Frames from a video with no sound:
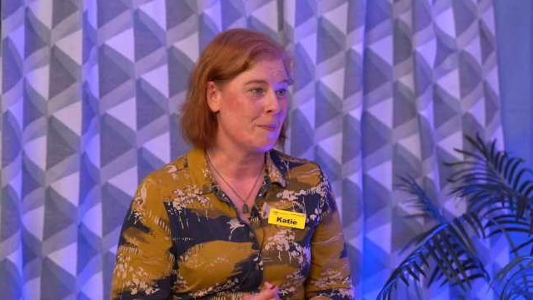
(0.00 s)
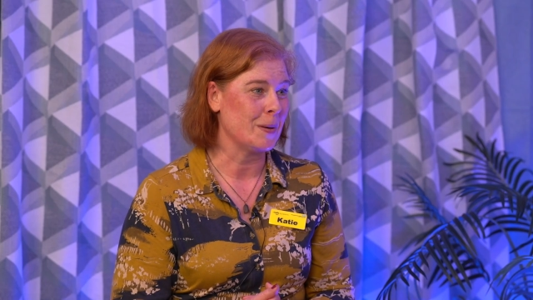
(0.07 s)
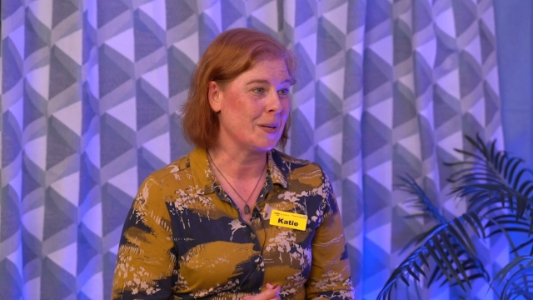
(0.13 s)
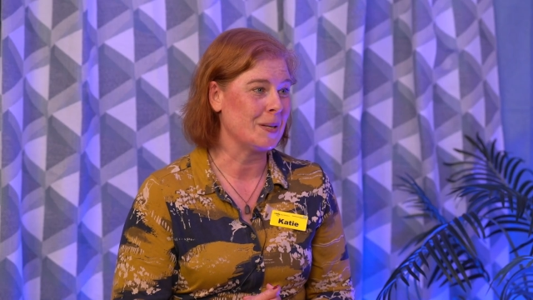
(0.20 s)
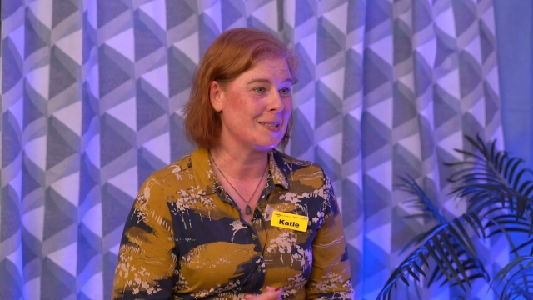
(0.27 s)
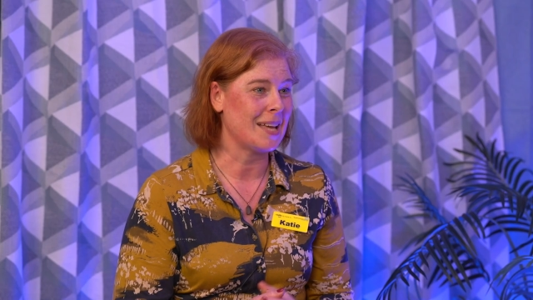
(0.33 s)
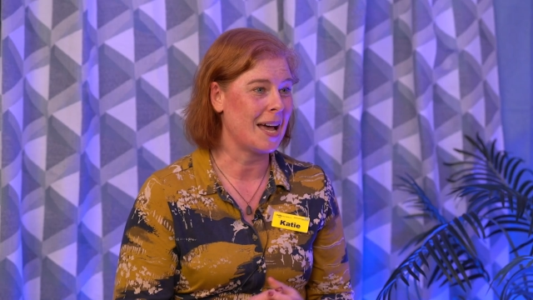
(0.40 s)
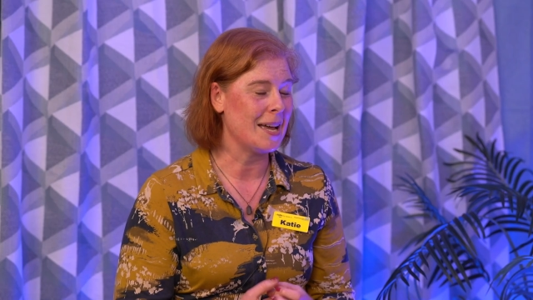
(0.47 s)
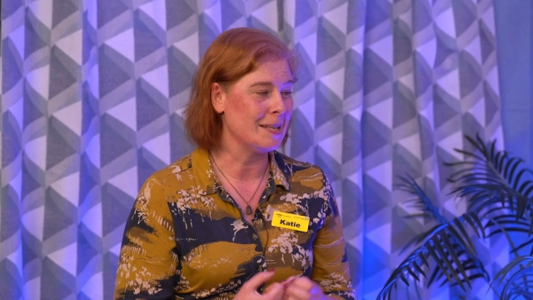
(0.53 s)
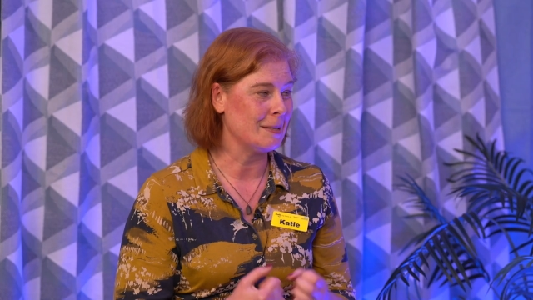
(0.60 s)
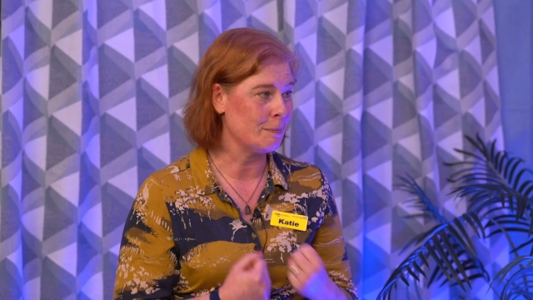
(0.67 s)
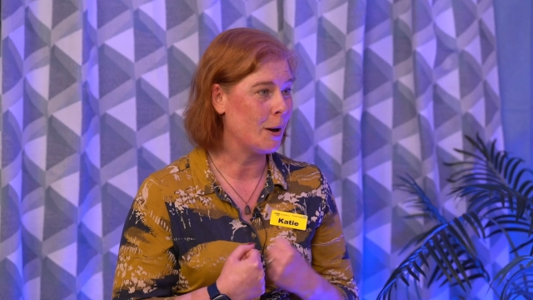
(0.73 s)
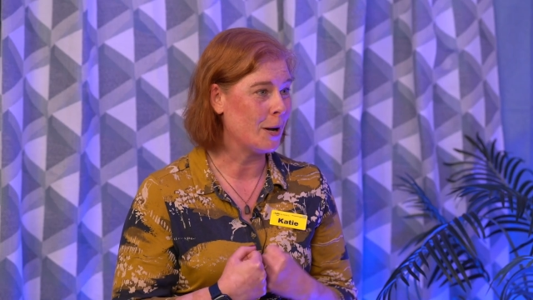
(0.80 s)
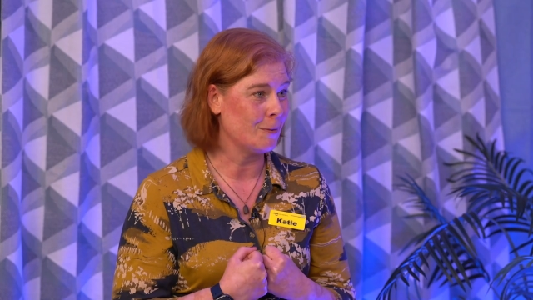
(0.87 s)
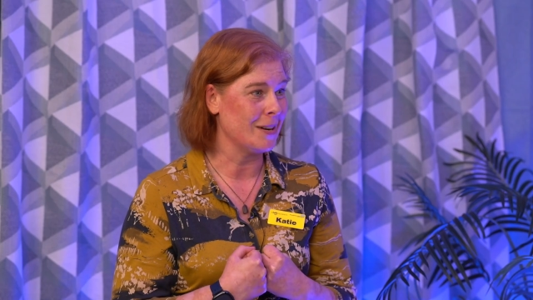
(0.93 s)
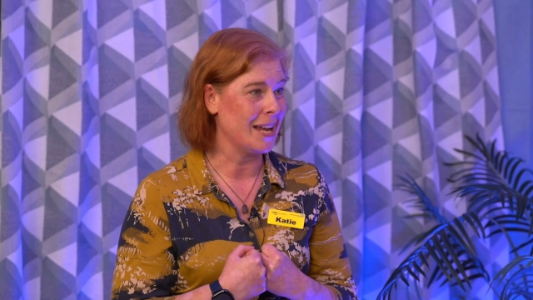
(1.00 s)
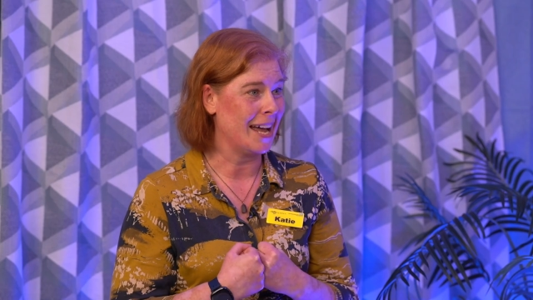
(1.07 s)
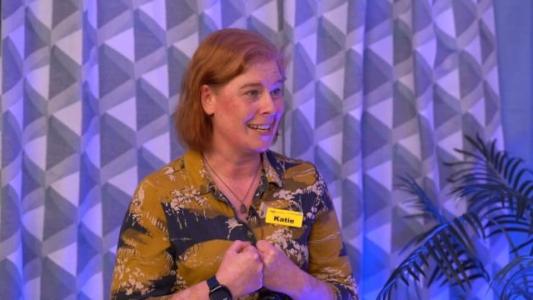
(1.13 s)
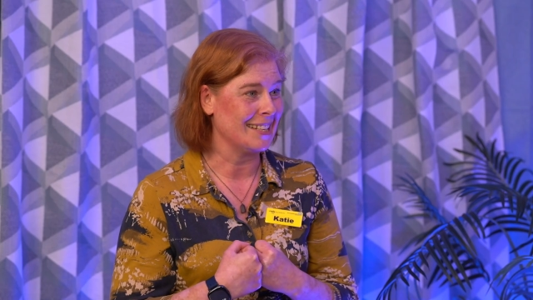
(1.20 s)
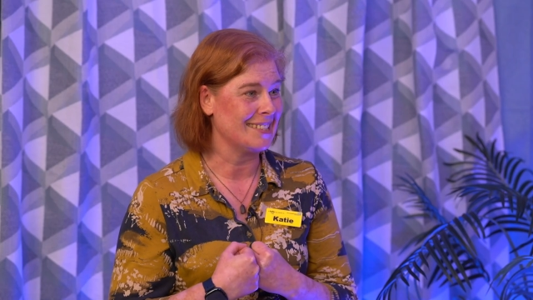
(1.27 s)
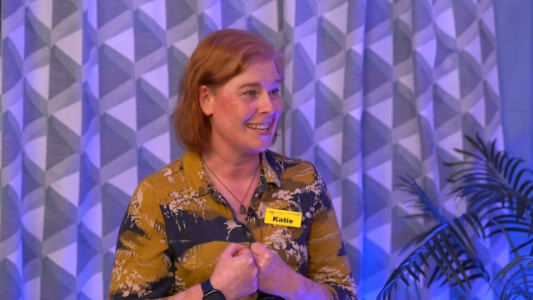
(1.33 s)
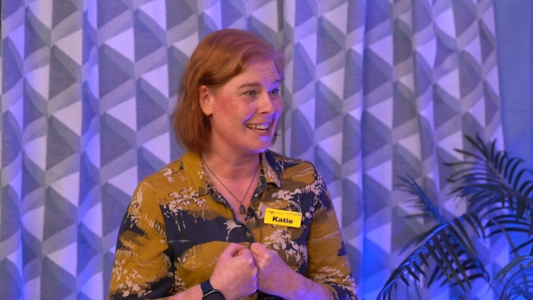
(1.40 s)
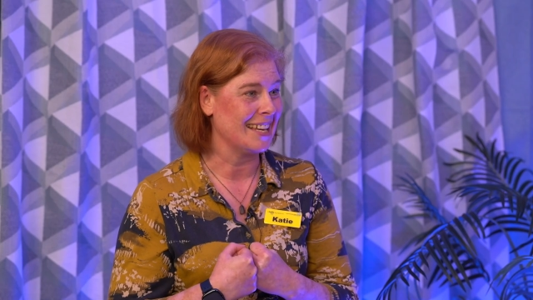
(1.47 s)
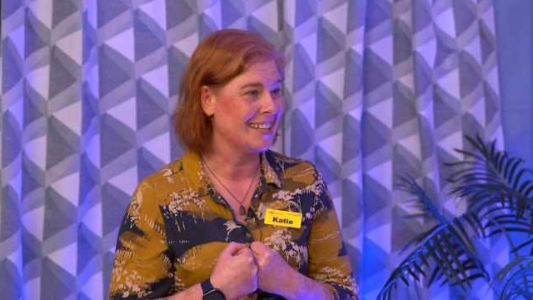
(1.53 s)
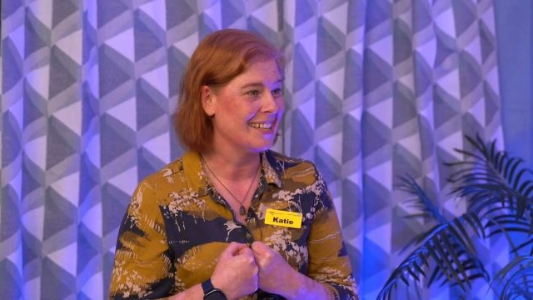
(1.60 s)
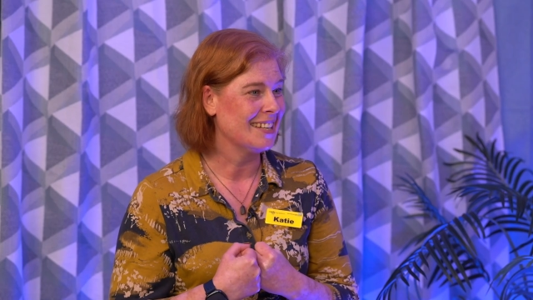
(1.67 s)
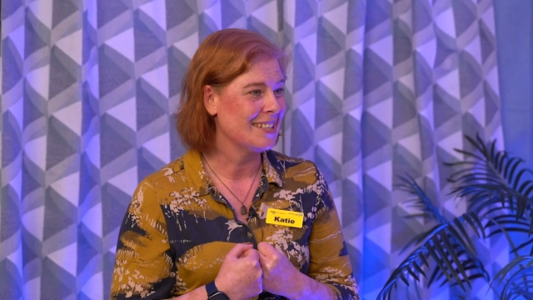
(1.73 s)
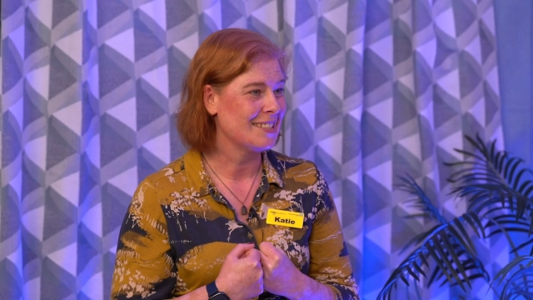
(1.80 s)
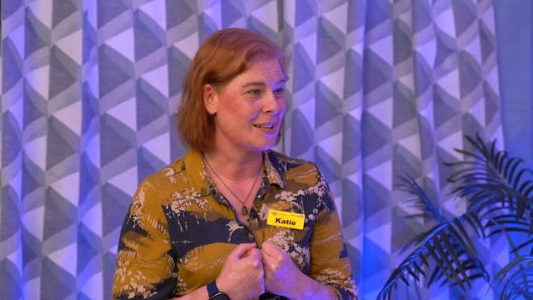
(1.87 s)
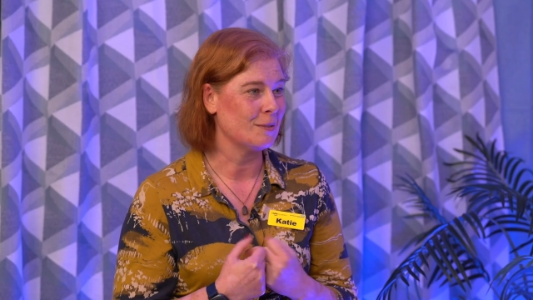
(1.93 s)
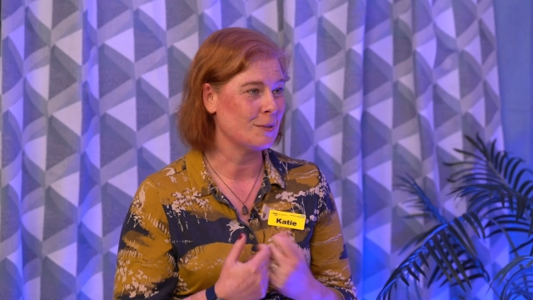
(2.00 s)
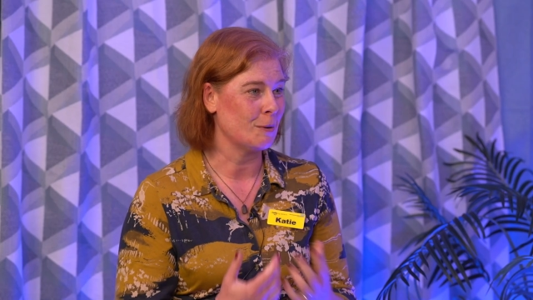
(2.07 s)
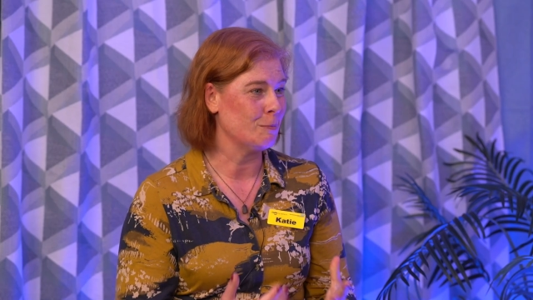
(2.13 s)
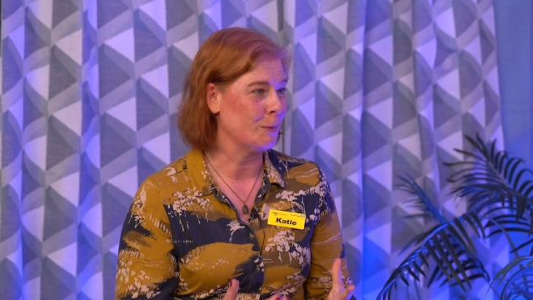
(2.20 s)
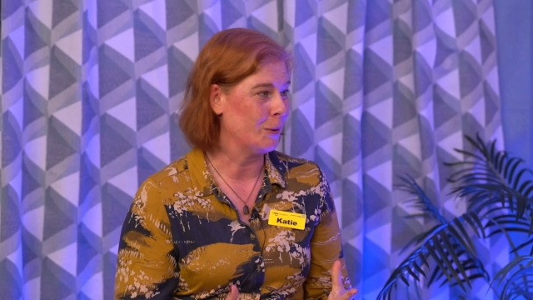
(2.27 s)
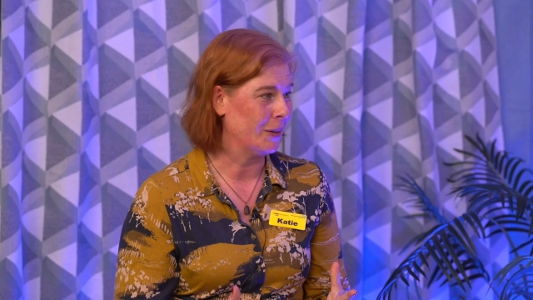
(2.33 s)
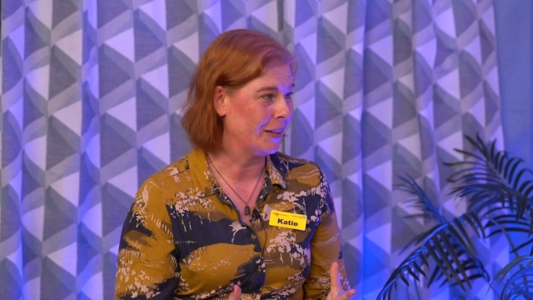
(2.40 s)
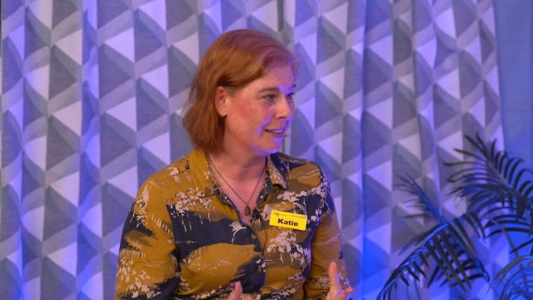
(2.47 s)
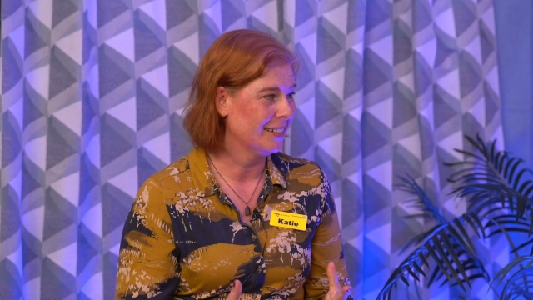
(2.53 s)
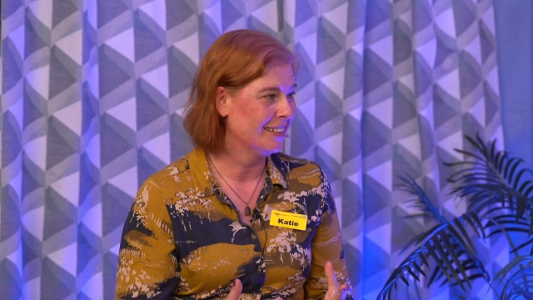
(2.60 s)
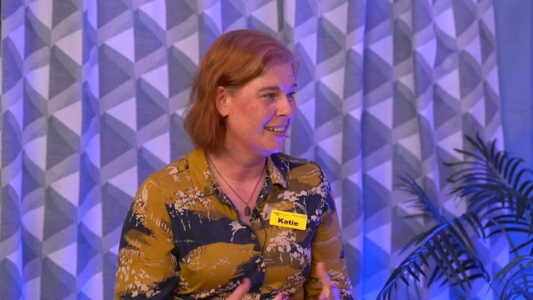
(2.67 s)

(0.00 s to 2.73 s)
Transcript: because that is my reality, so don't bother.